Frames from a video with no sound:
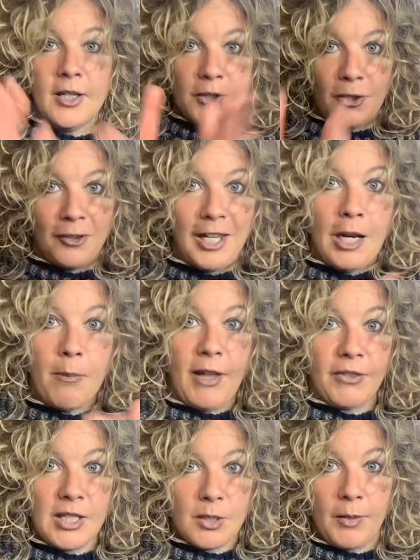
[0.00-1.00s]
So think
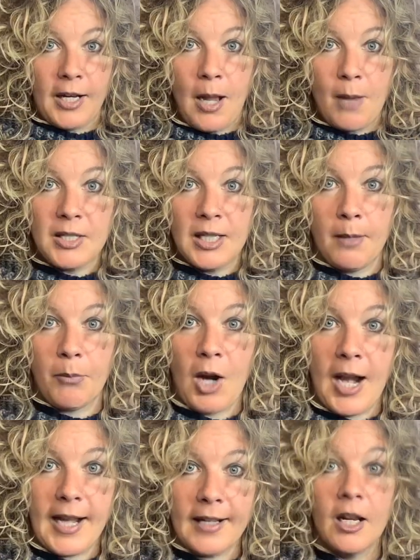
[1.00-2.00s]
about this when it comes to the
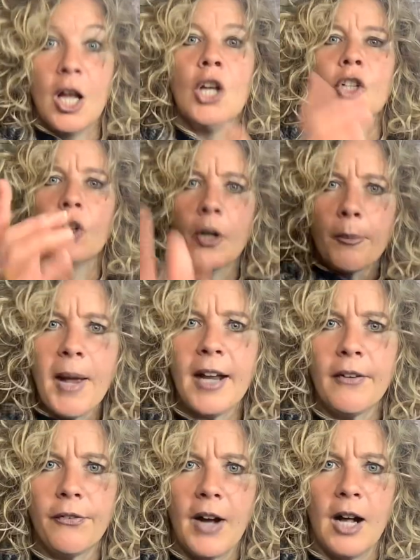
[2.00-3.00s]
brain. You're a
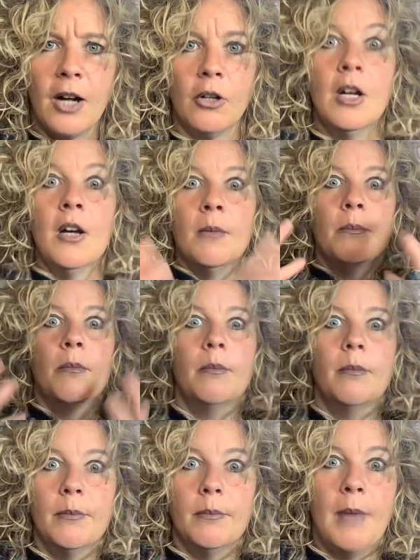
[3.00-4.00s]
pedophile.
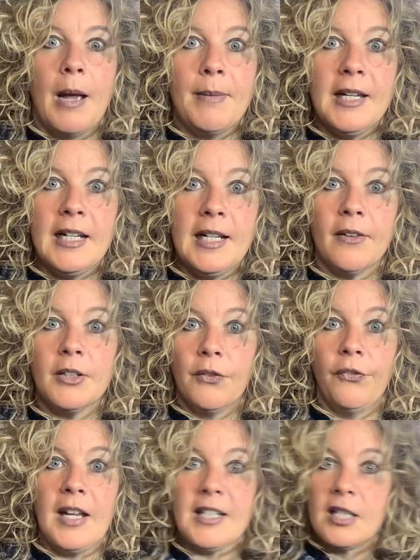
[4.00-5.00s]
My immediate
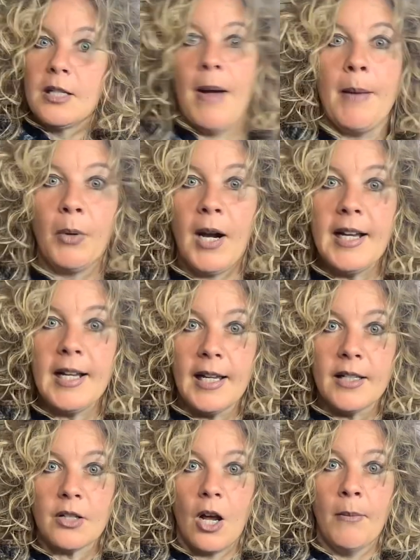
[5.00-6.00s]
defense to my brain
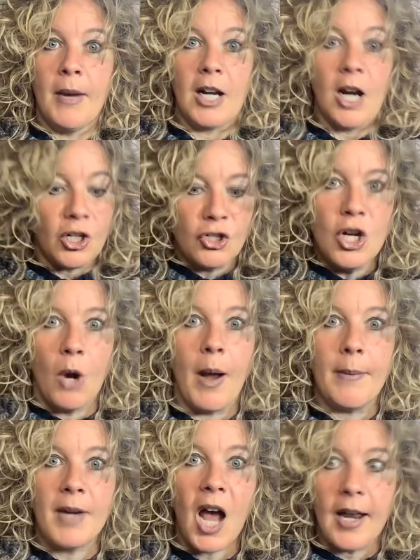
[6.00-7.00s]
is, oh my gosh, no,
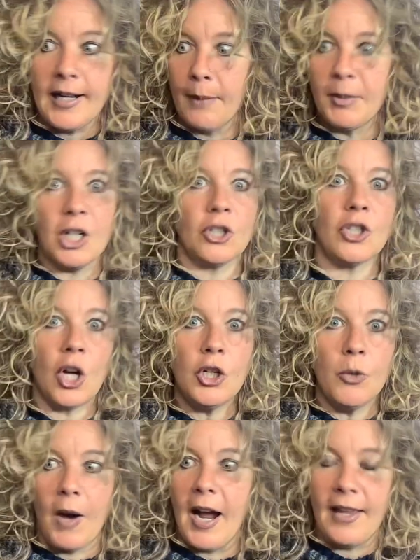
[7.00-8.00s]
I'm not. And I'm going to show
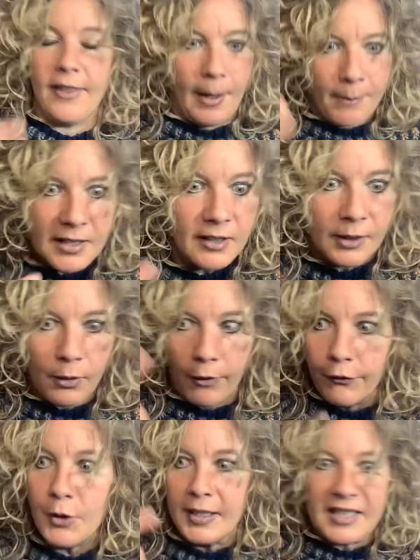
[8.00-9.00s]
you why. I'm mentally
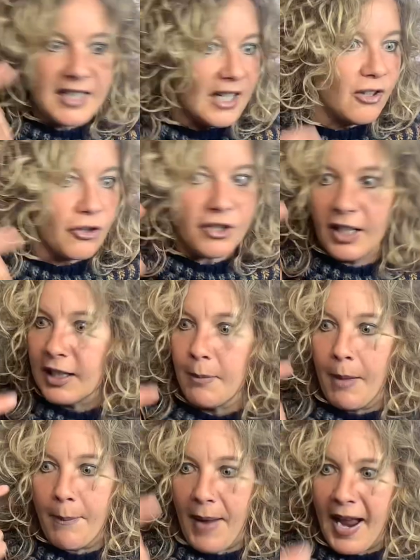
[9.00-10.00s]
reviewing. See, there's nothing in
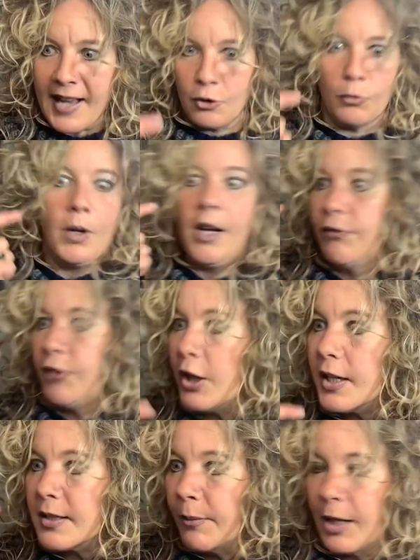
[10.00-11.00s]
my past. Or what if there
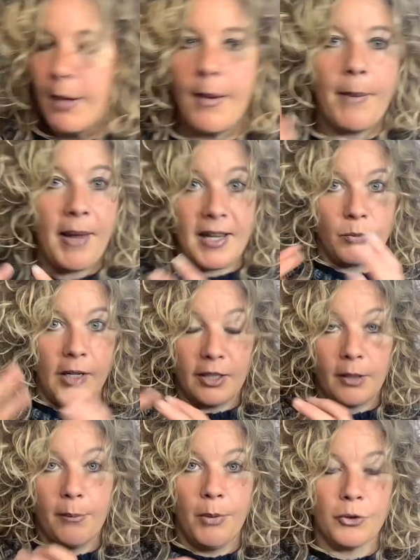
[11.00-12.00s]
is something in my past, right?
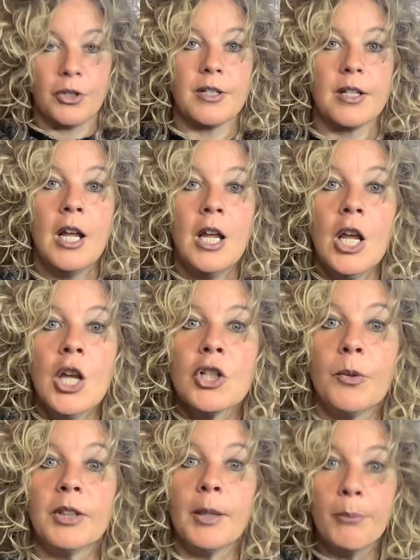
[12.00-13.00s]
Compulsions.
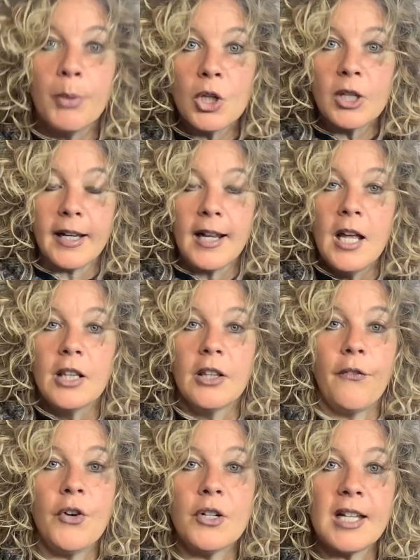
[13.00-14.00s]
So with the bully, the
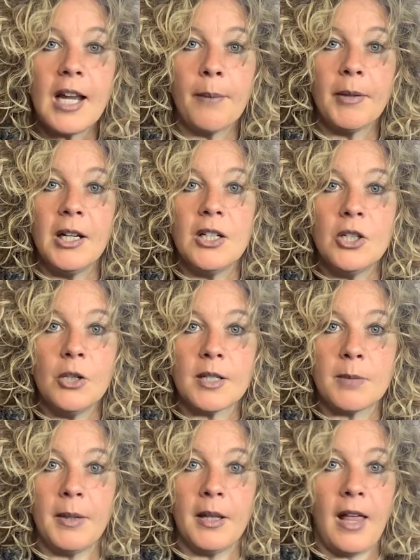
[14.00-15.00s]
first thing I'm going to do
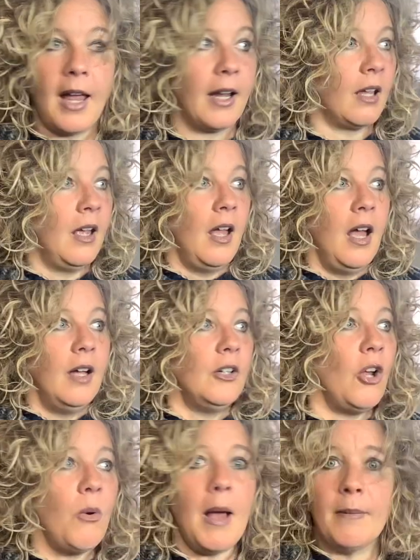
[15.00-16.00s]
is be like,
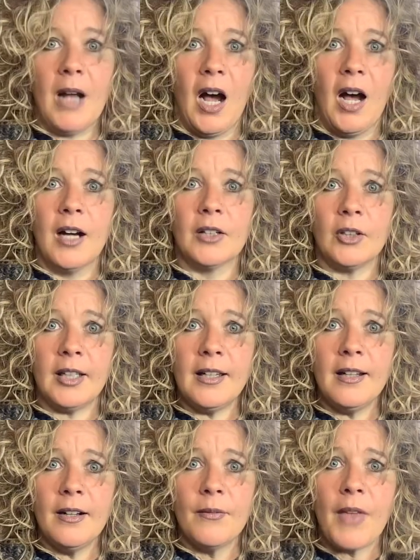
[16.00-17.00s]
no, I'm not
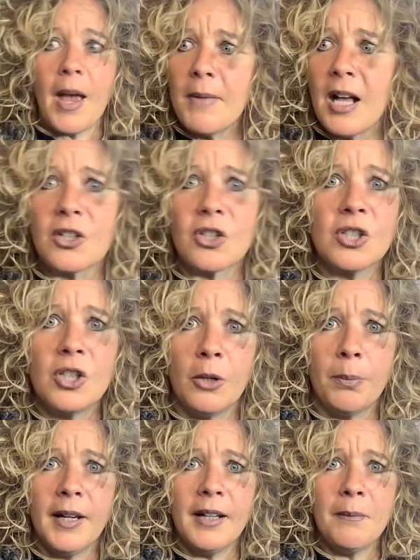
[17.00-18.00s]
ugly. I'm not
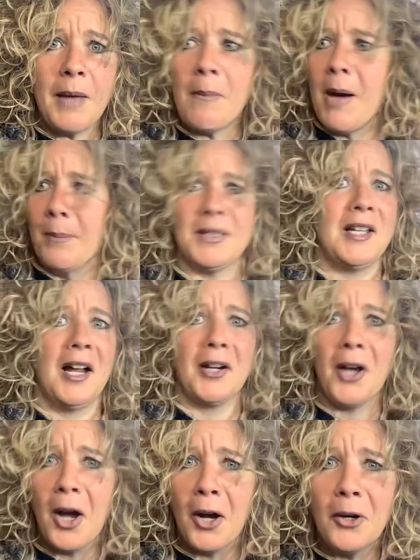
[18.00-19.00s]
stupid. My mom is not a
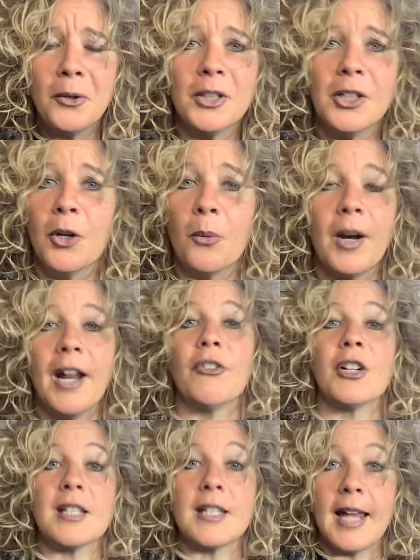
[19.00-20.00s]
hoe. You know,
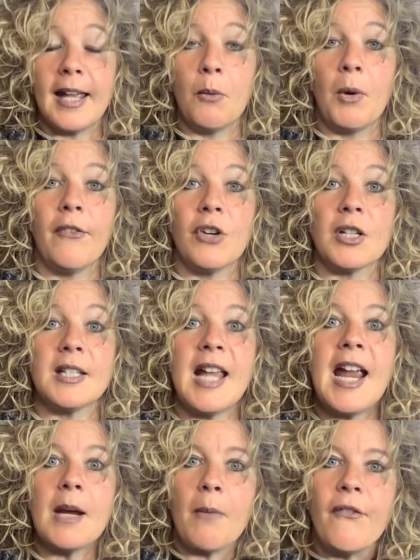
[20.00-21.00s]
whatever it's
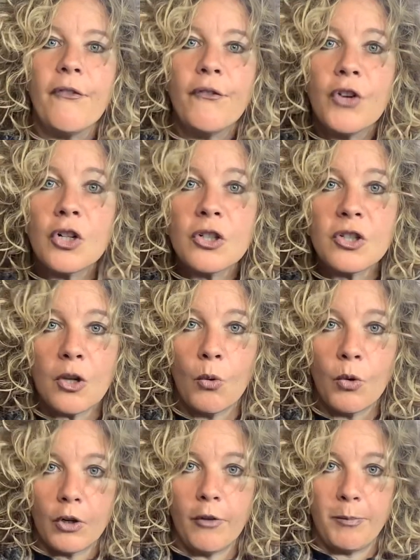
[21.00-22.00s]
saying, my first
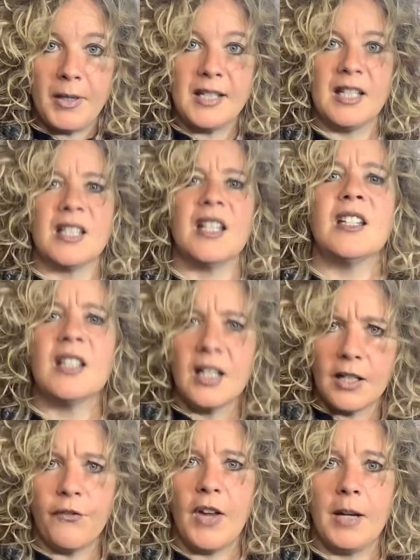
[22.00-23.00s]
order of business is to
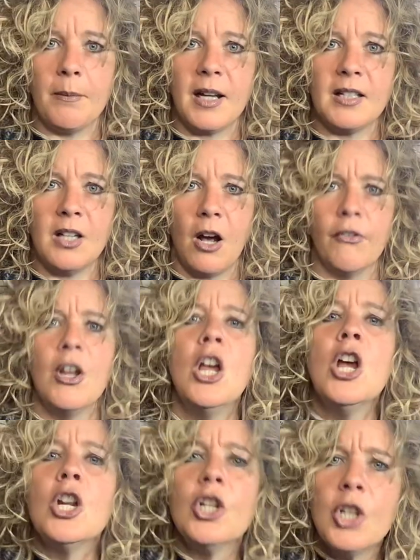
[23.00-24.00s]
defend myself.
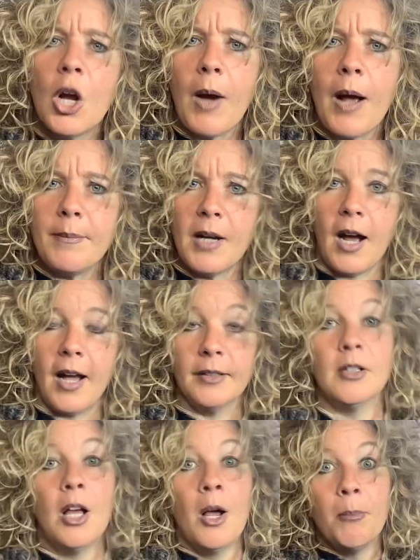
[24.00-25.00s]
No, I'm not.
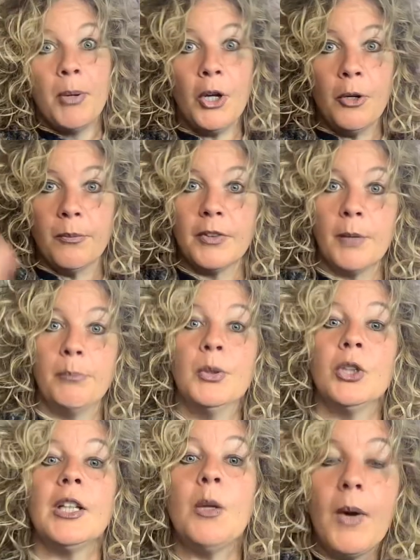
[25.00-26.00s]
Boom, the
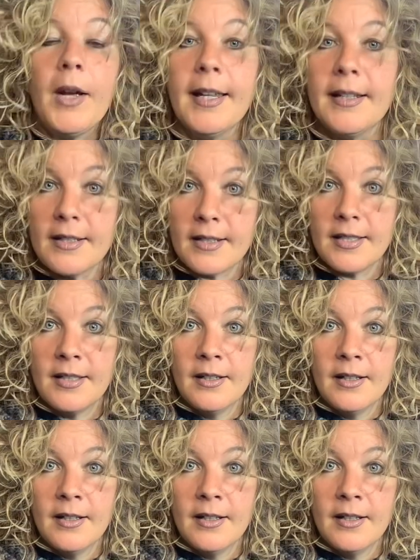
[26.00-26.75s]
bully wins.